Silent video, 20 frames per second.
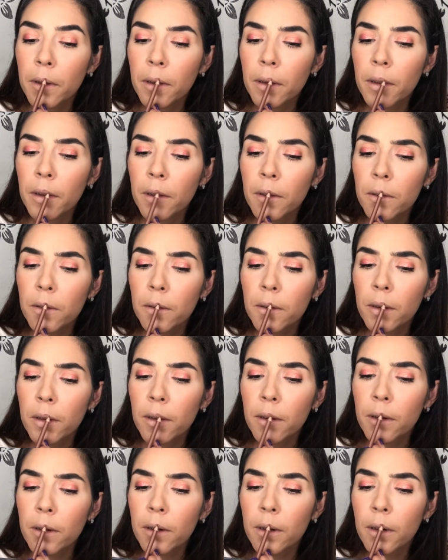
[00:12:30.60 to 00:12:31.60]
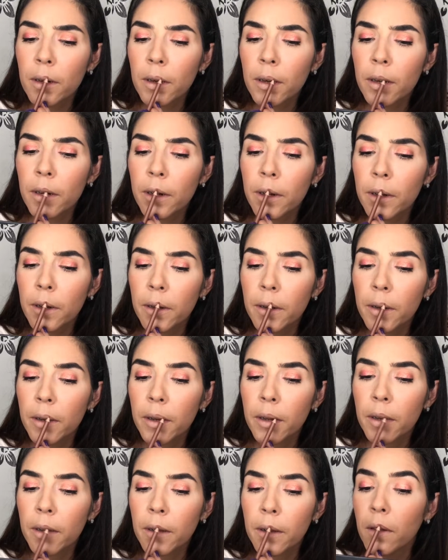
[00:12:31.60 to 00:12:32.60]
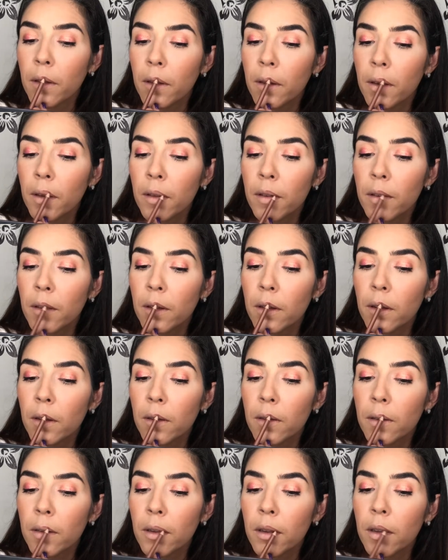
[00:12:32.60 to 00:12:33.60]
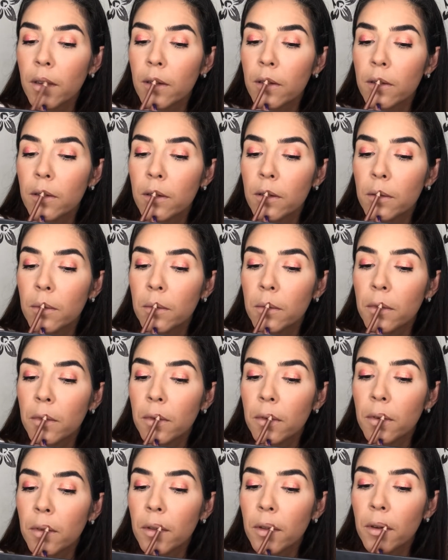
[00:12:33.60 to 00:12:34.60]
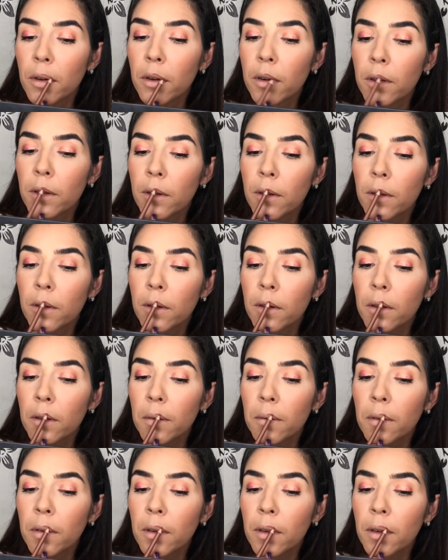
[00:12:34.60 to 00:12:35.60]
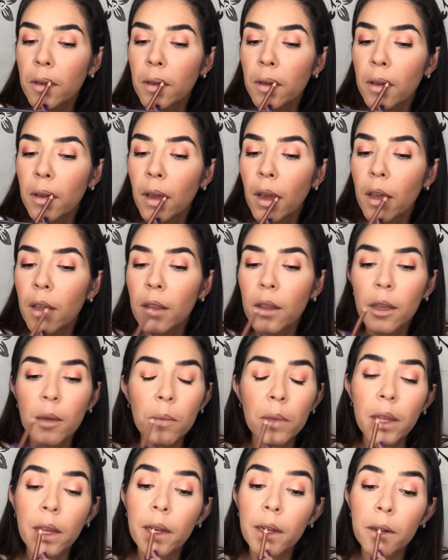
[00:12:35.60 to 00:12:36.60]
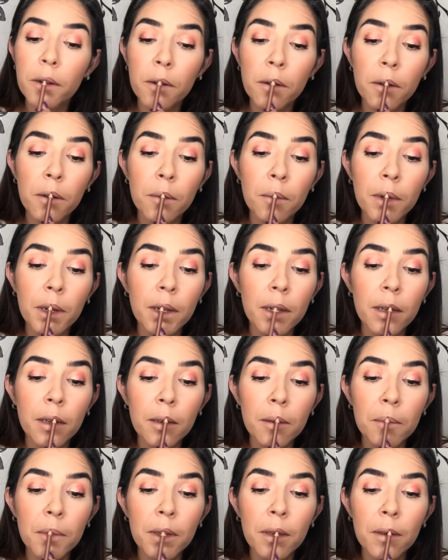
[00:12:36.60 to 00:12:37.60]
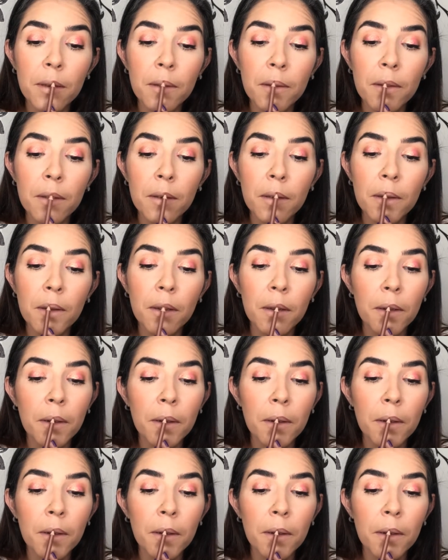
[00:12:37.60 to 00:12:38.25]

It is really hard. It isn't a smooth or creamy lip liner by any means.